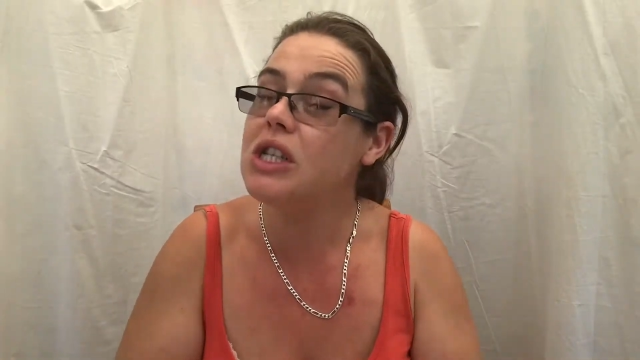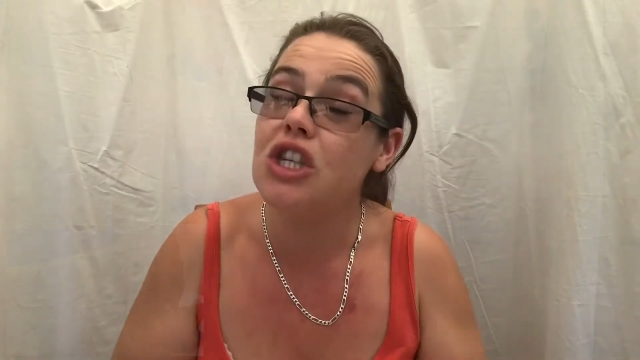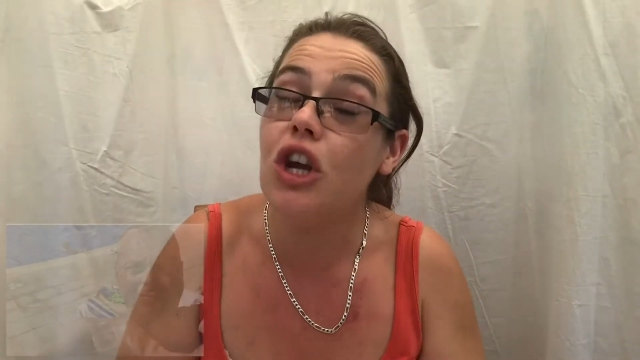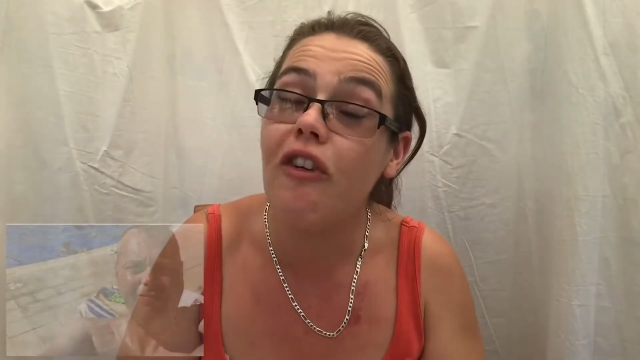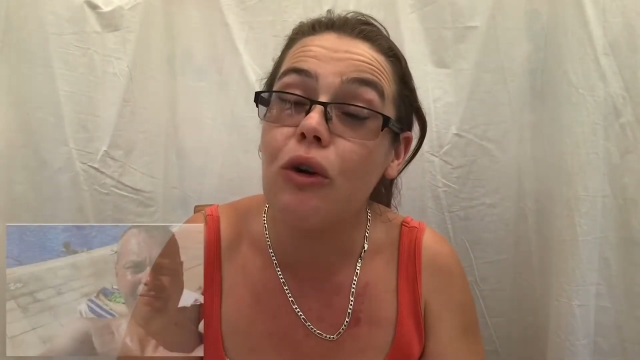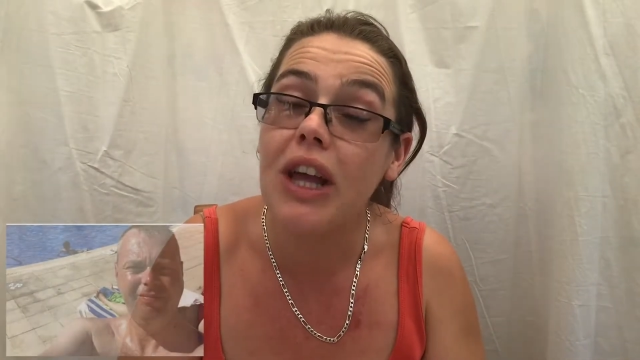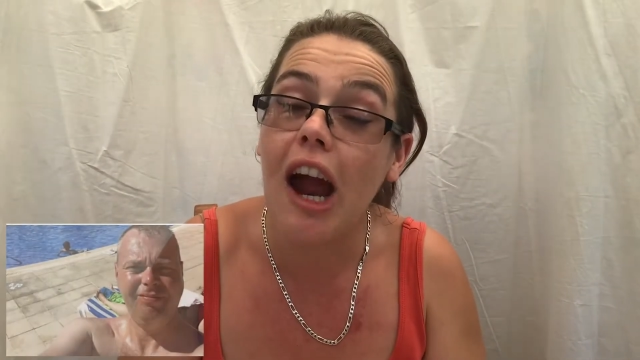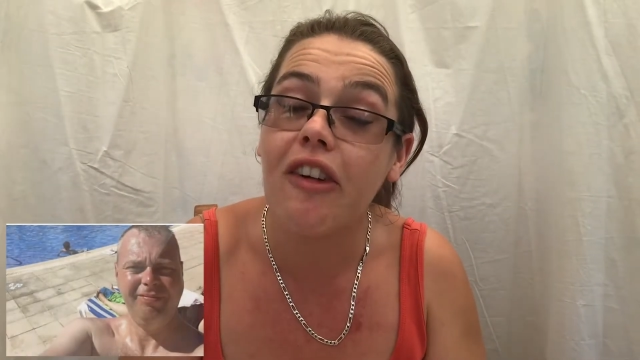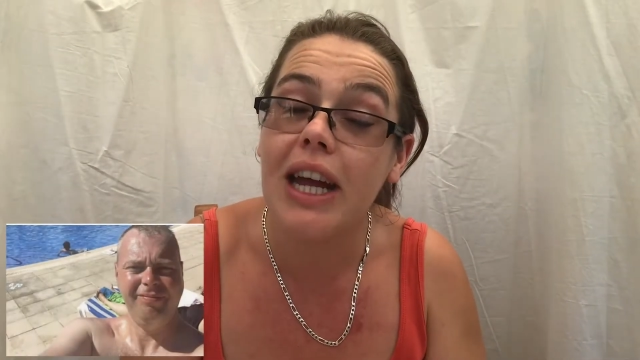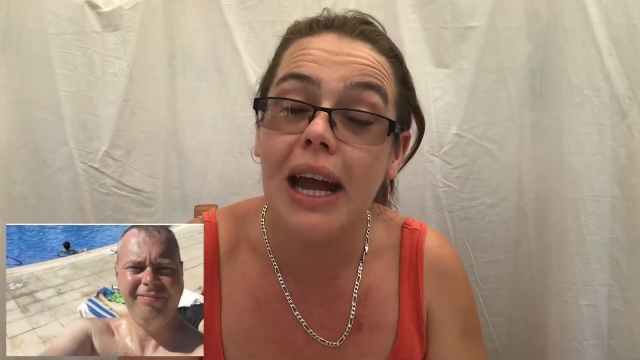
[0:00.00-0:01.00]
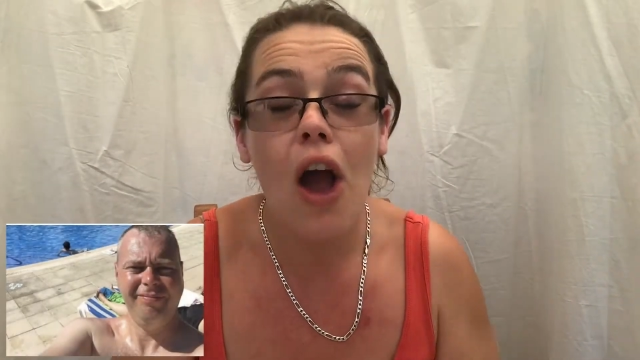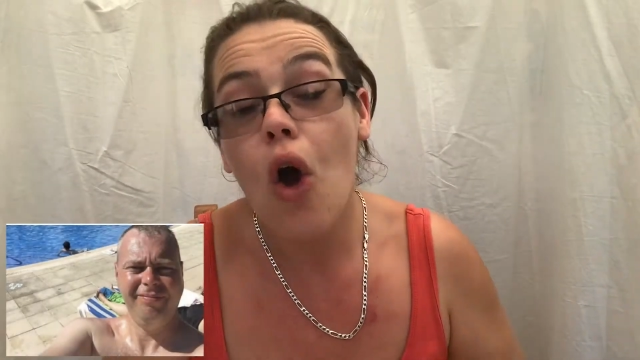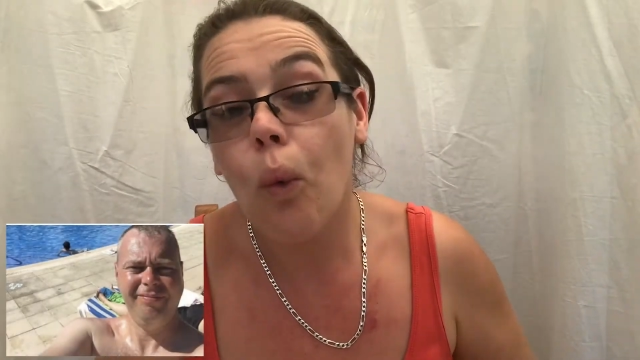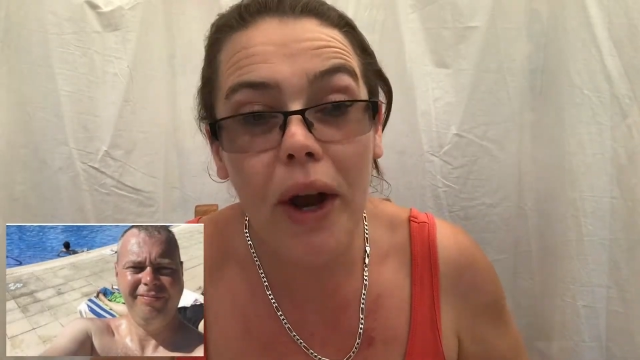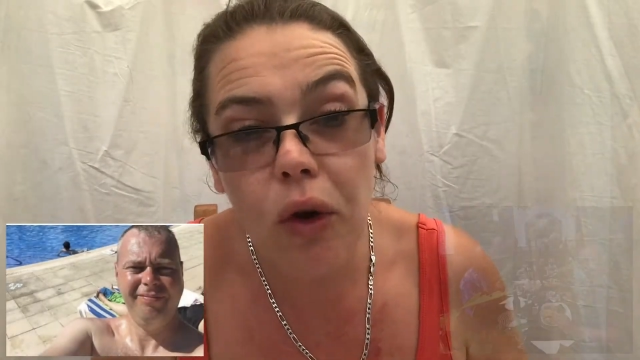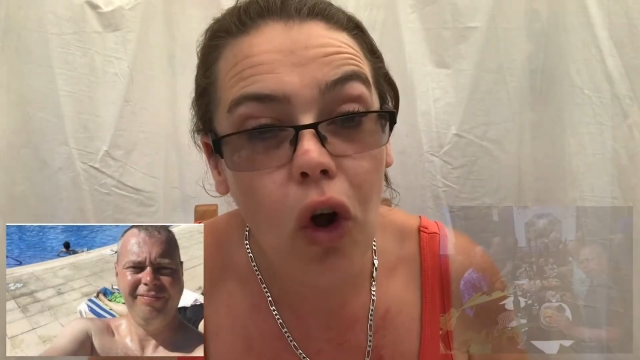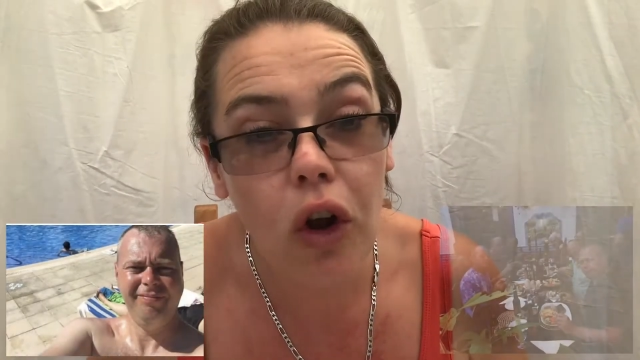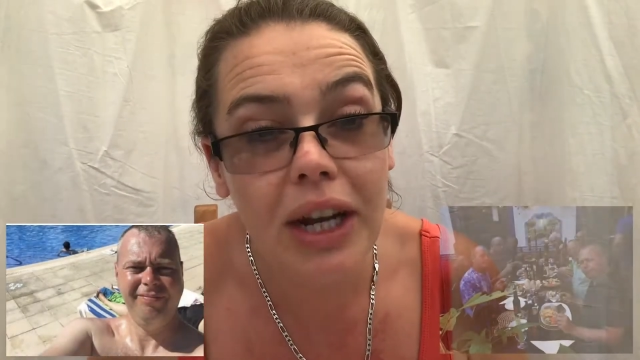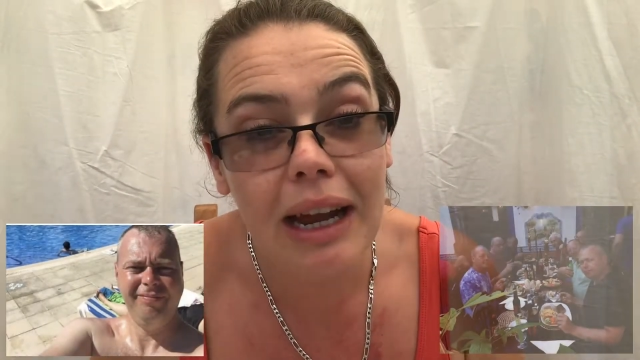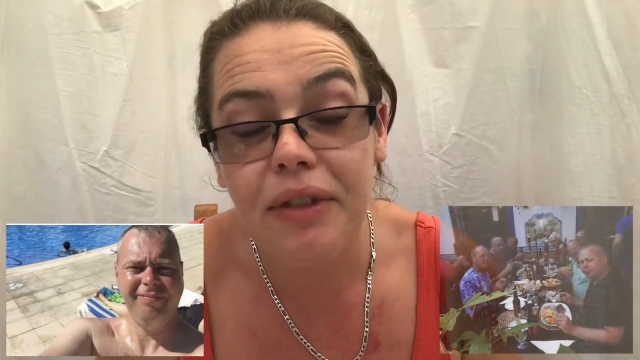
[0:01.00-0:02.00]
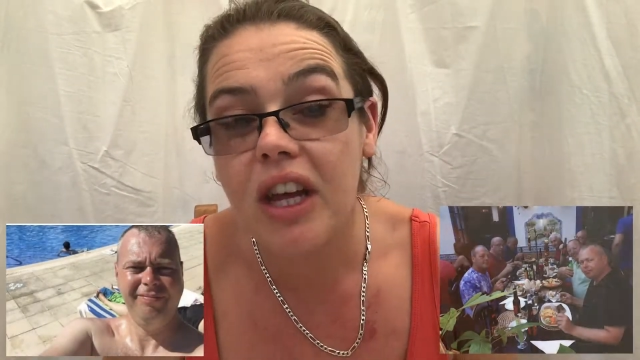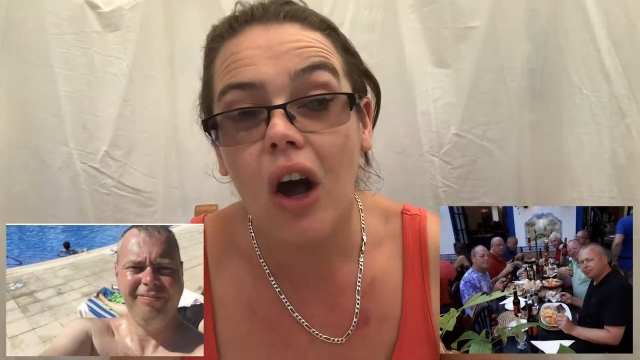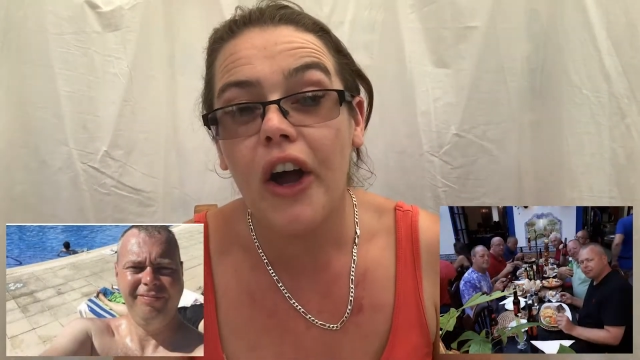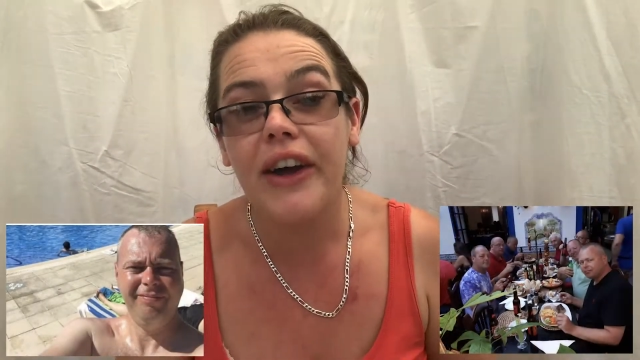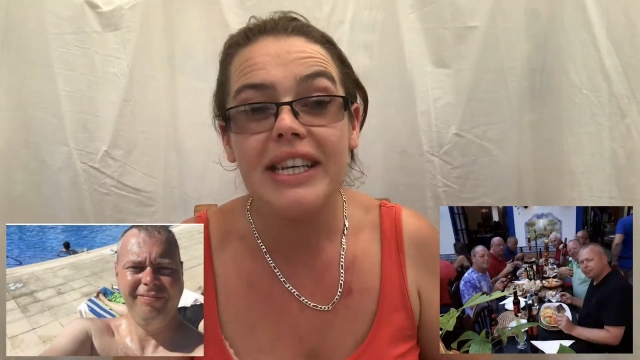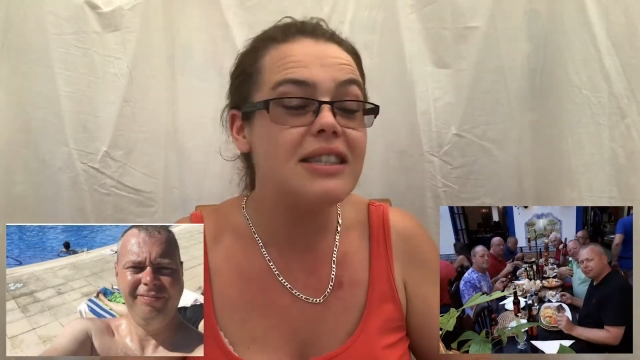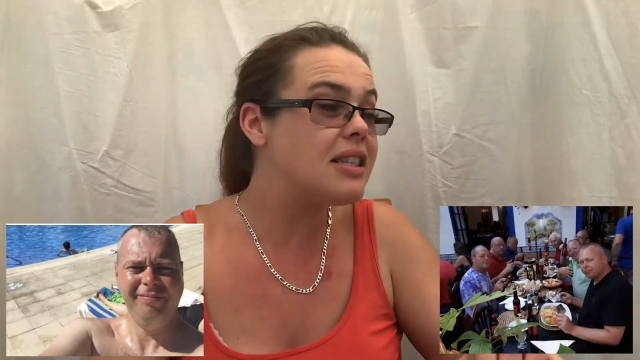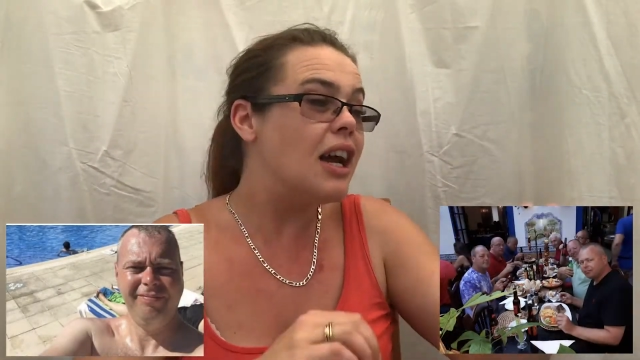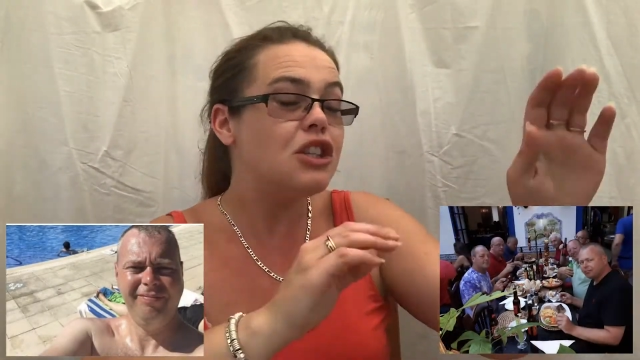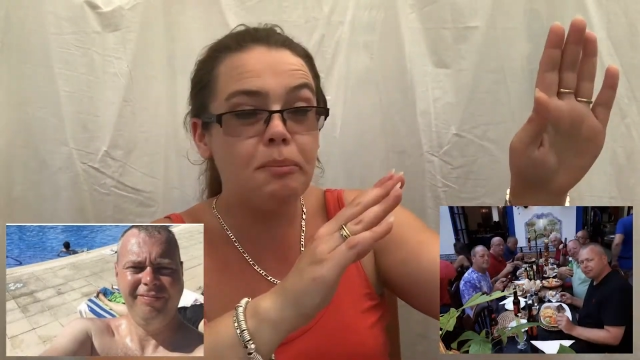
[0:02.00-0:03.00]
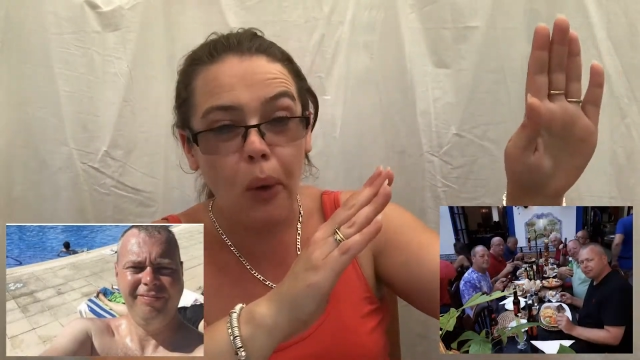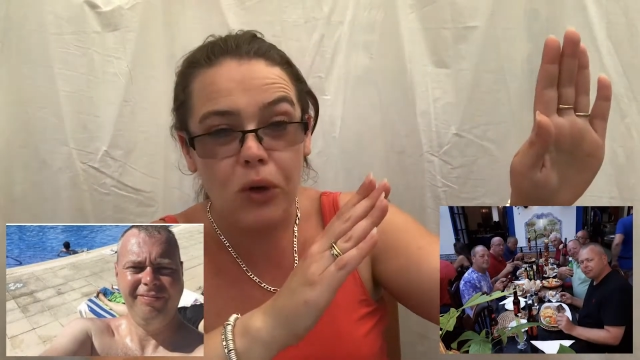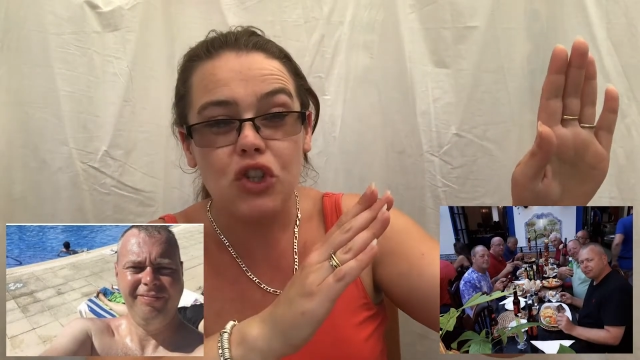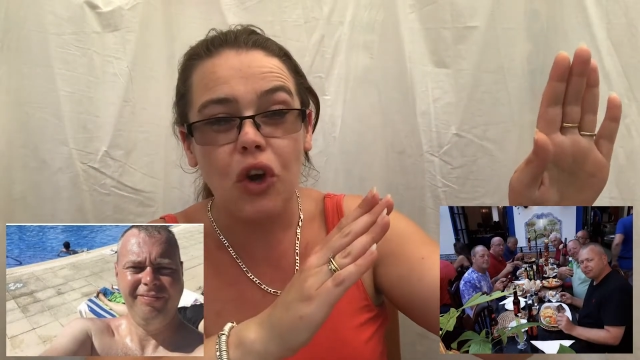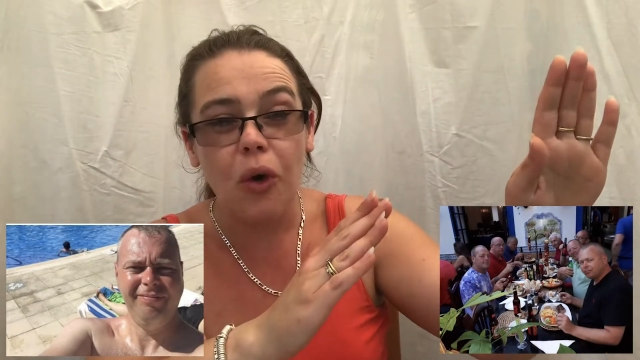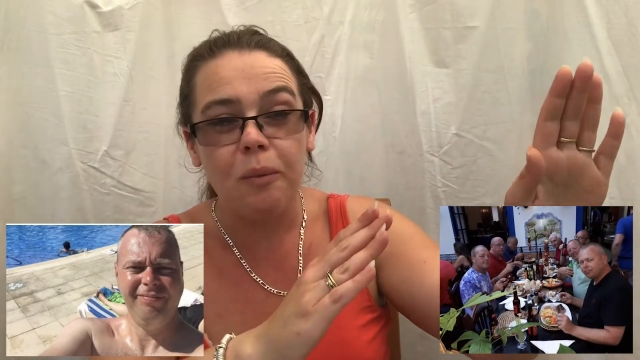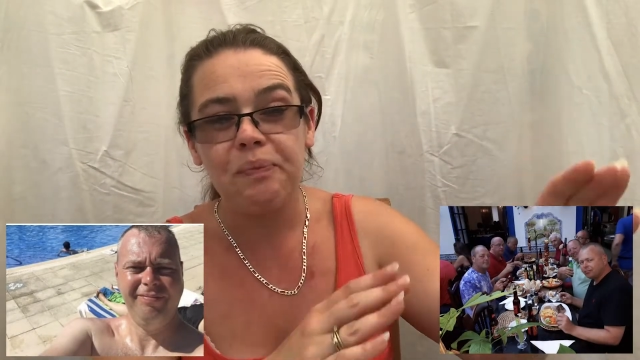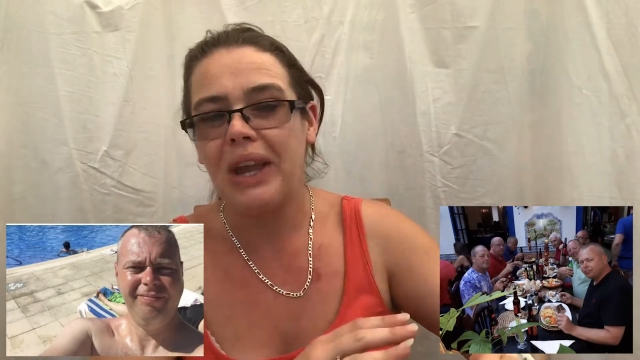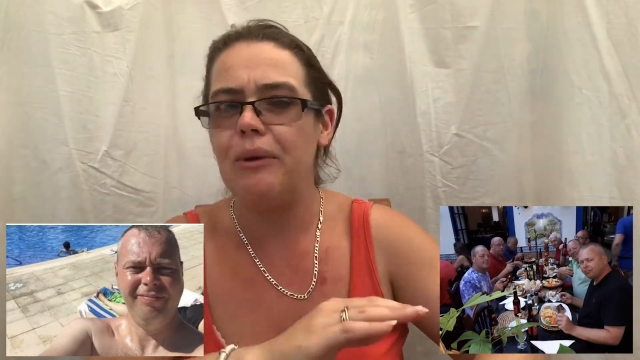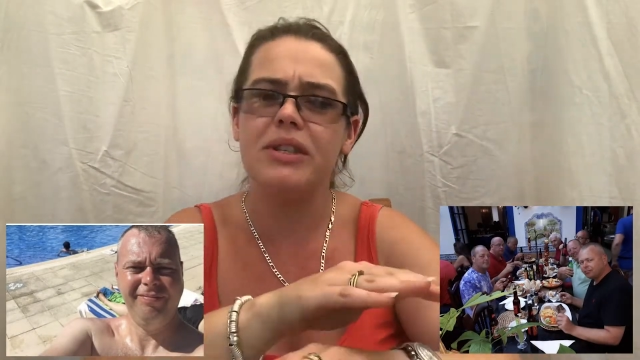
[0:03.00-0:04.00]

42-year-old Gary went on holiday with the guys to Portugal.